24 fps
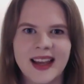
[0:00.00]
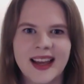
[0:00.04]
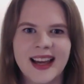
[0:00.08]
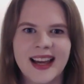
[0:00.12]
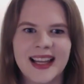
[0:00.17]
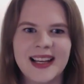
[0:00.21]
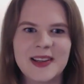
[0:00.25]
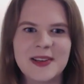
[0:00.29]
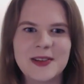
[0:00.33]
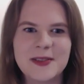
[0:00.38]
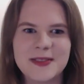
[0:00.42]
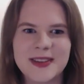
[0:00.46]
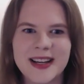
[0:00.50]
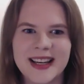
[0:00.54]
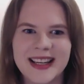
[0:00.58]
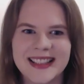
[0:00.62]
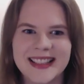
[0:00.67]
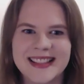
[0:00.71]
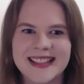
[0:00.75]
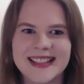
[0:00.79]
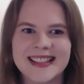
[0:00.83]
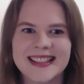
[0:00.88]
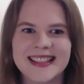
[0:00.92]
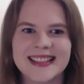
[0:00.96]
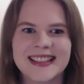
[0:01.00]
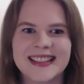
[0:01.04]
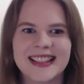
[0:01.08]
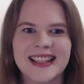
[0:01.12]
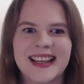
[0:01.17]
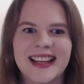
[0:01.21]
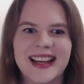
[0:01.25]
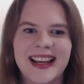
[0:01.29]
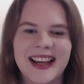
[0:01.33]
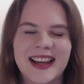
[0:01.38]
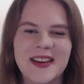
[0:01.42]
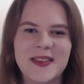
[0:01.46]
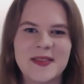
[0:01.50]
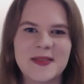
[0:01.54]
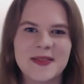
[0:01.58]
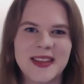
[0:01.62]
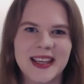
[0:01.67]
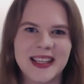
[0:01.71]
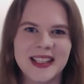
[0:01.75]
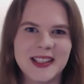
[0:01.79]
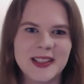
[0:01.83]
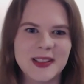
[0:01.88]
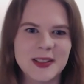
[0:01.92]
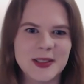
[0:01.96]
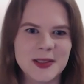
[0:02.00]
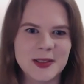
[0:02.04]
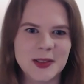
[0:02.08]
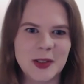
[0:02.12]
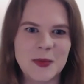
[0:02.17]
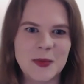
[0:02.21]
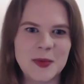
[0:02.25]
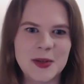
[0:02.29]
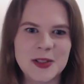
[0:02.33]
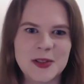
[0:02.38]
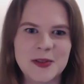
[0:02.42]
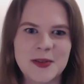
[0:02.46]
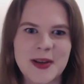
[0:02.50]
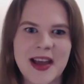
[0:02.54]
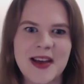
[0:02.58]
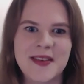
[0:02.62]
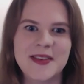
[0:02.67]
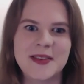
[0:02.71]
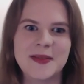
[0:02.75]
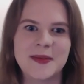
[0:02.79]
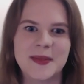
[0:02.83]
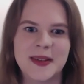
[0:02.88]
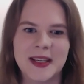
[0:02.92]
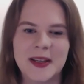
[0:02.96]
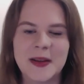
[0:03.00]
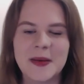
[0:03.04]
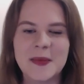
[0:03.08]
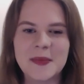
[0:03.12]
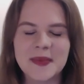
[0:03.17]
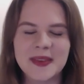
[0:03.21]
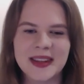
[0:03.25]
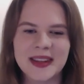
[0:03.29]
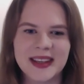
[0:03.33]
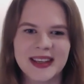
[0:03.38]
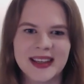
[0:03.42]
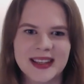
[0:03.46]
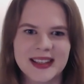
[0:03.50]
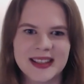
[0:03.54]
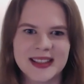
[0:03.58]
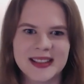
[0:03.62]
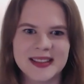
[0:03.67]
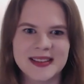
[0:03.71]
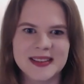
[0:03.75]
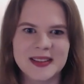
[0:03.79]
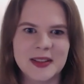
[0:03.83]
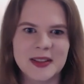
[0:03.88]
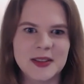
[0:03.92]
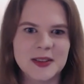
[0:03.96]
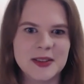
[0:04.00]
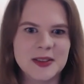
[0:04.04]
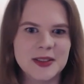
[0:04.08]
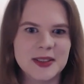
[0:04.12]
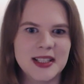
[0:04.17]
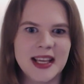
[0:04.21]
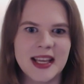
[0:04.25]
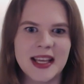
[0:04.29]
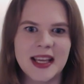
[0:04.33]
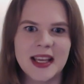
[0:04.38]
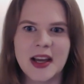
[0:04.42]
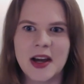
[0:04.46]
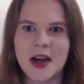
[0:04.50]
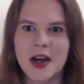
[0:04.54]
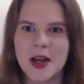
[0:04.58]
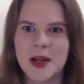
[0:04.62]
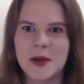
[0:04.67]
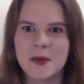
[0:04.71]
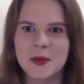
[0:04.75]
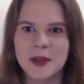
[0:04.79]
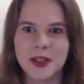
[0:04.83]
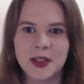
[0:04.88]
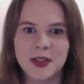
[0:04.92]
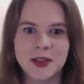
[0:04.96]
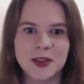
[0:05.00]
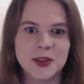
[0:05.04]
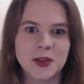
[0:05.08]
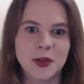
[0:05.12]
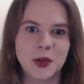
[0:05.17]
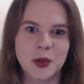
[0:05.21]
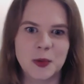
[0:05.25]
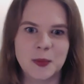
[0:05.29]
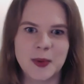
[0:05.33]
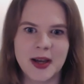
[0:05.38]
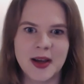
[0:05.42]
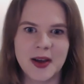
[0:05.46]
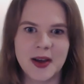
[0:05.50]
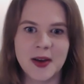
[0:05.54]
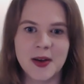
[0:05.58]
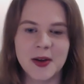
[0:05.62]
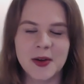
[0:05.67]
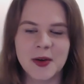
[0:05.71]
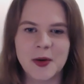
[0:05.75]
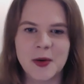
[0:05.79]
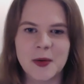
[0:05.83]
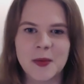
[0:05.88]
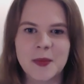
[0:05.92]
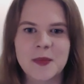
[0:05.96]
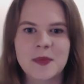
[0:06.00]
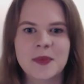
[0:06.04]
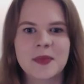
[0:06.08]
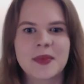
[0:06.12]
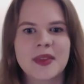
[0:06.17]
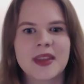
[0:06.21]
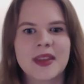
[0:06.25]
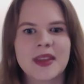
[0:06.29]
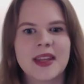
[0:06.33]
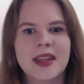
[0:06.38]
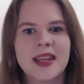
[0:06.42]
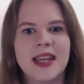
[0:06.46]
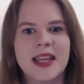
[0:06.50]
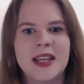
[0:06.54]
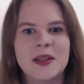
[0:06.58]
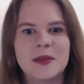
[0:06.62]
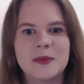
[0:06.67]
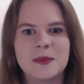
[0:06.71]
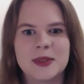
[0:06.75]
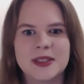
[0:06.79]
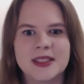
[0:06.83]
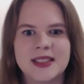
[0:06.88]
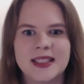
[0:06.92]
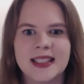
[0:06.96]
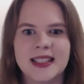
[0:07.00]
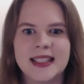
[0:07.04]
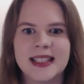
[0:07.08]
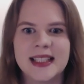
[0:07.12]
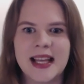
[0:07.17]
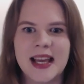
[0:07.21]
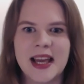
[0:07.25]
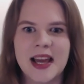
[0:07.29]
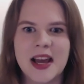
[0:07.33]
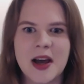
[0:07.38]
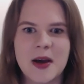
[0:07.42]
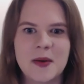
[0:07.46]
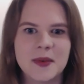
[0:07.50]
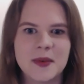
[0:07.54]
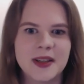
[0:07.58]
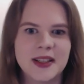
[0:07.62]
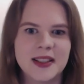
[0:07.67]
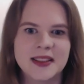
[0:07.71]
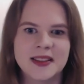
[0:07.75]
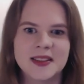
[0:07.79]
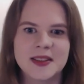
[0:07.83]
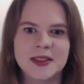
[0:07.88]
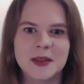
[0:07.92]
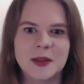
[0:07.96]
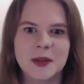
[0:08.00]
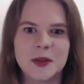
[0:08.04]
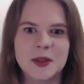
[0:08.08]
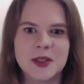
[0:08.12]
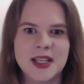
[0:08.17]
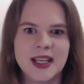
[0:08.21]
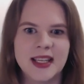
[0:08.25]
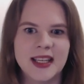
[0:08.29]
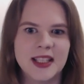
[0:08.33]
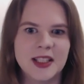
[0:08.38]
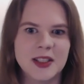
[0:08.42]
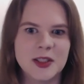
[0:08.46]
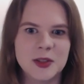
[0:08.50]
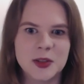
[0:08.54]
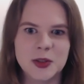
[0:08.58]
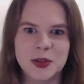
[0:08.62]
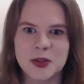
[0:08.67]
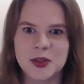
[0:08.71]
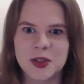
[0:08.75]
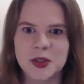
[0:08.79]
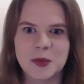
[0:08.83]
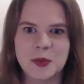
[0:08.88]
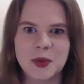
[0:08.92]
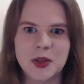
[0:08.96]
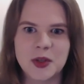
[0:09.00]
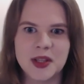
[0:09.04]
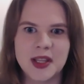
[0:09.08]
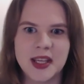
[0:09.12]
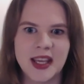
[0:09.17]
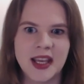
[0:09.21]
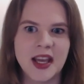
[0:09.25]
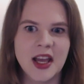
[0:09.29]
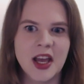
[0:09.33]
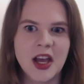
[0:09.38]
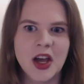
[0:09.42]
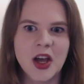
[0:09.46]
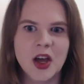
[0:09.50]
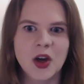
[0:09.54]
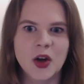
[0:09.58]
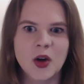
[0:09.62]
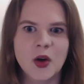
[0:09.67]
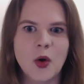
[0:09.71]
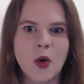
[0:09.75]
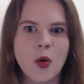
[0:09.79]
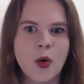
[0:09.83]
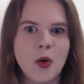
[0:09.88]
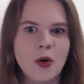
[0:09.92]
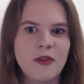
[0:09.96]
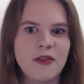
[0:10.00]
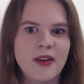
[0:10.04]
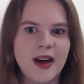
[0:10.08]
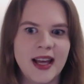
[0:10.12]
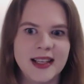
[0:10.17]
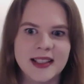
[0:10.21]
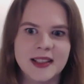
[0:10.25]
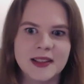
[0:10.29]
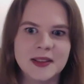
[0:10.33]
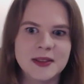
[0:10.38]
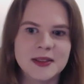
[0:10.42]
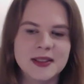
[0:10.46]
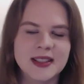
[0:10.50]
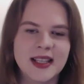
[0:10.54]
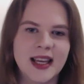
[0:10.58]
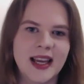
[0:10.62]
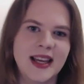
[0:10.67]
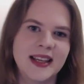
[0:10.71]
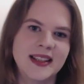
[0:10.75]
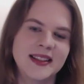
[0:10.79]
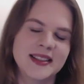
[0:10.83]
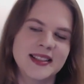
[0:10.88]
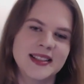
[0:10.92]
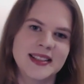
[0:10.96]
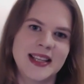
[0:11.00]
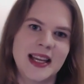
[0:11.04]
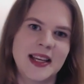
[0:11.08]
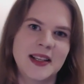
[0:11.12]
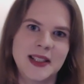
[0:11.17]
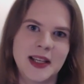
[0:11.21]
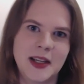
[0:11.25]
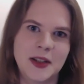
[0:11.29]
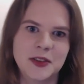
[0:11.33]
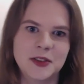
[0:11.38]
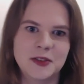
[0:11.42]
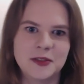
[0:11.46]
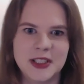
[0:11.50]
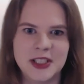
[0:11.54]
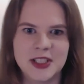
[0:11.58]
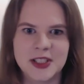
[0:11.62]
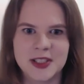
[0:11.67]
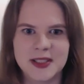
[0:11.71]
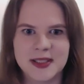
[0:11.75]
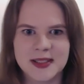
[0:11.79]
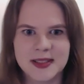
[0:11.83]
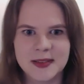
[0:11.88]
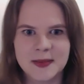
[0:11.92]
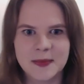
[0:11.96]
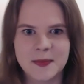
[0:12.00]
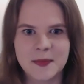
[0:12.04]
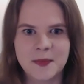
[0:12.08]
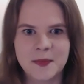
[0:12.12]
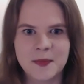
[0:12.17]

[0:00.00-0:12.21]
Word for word: Hello, friends. Um, thank you so much for having me. So today I'm going to talk about urql. In particular, I'm going to dig into some of the core values and standout features.